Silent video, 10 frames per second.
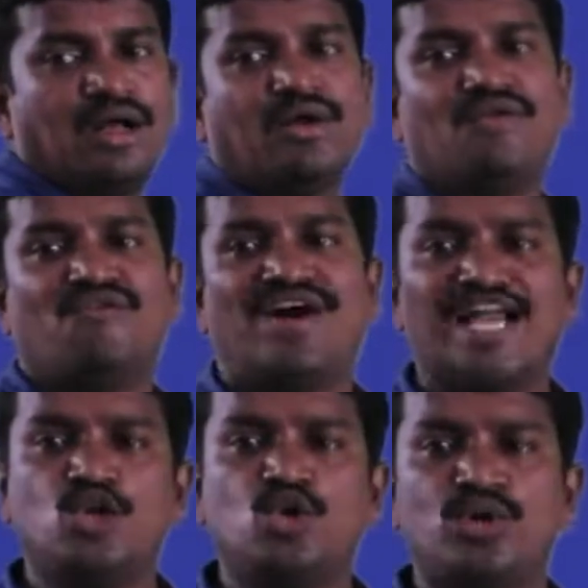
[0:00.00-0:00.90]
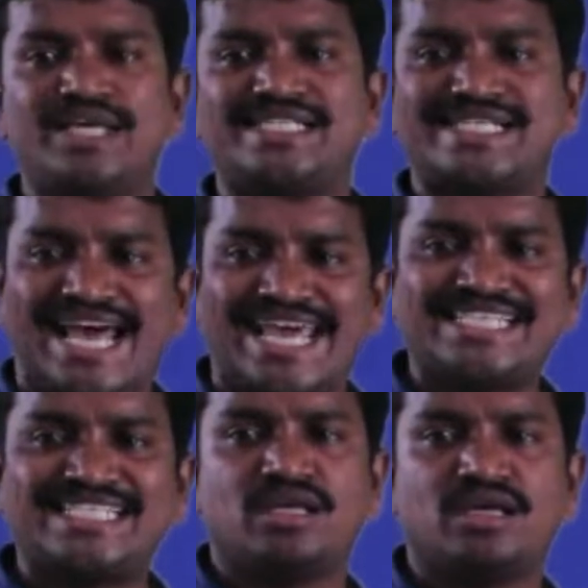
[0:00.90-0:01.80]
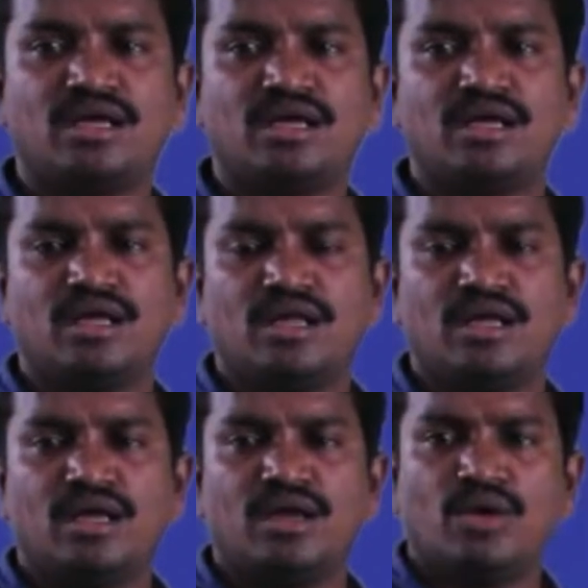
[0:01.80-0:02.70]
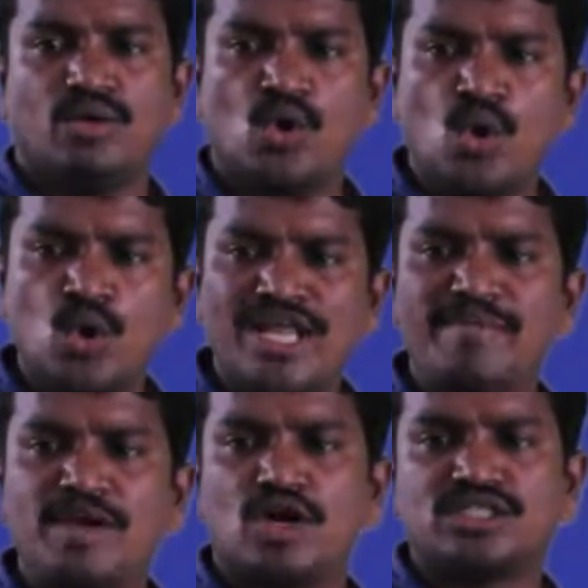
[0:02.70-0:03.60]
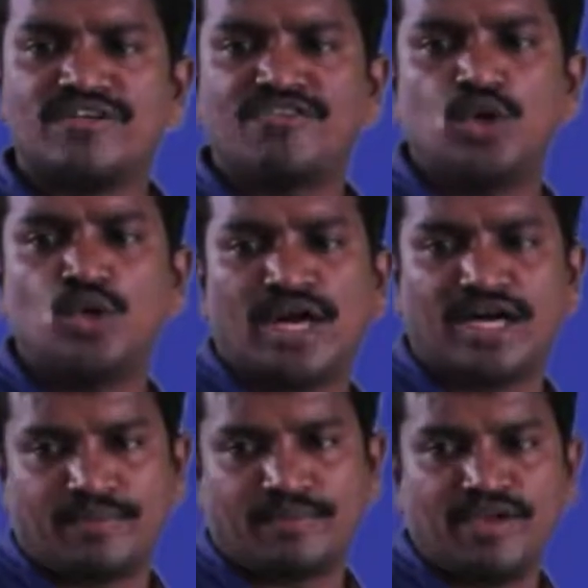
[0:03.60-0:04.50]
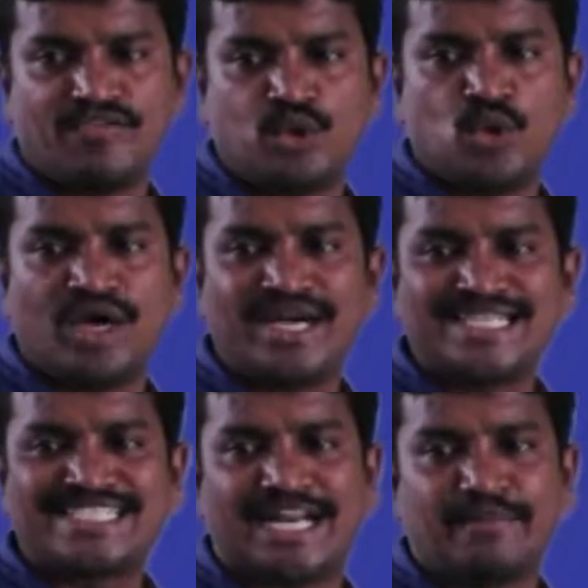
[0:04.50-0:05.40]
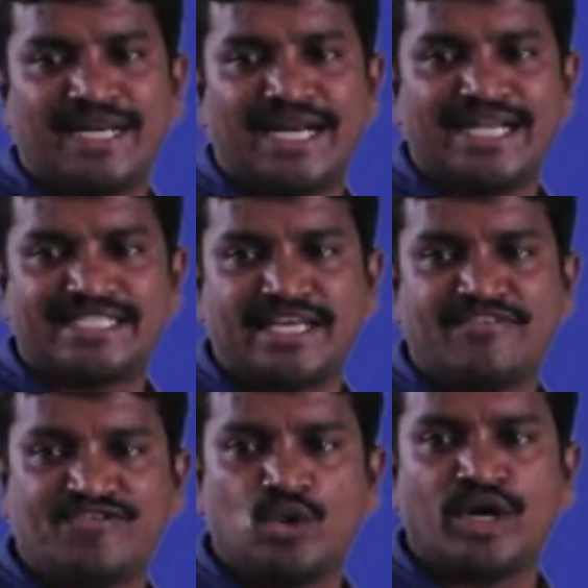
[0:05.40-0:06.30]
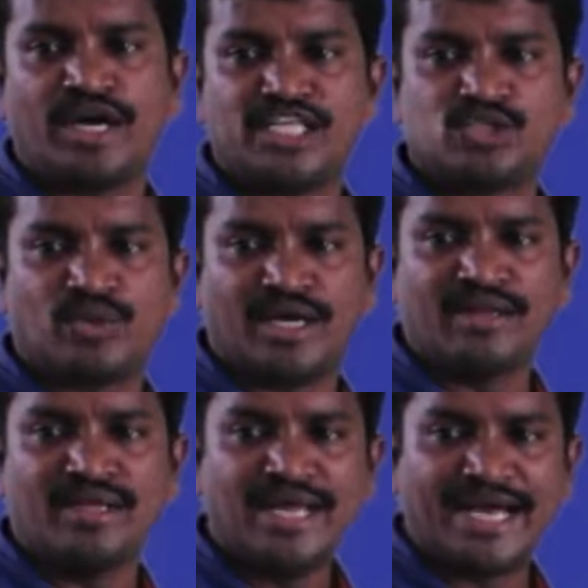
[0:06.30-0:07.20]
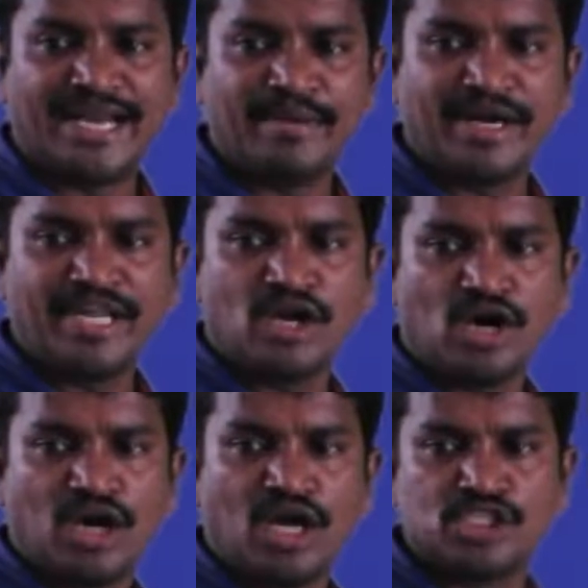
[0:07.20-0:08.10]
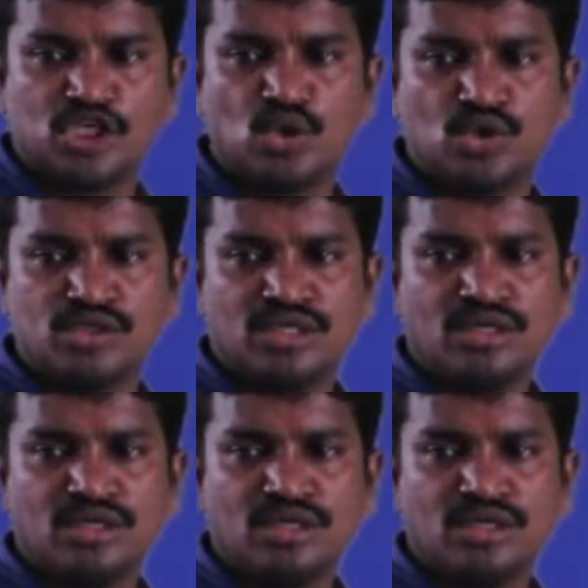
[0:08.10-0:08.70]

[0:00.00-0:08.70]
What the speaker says: value is raised only because of Q naught. If Q naught is corrupted, let us say if Q naught is 1 and remaining all are zeros,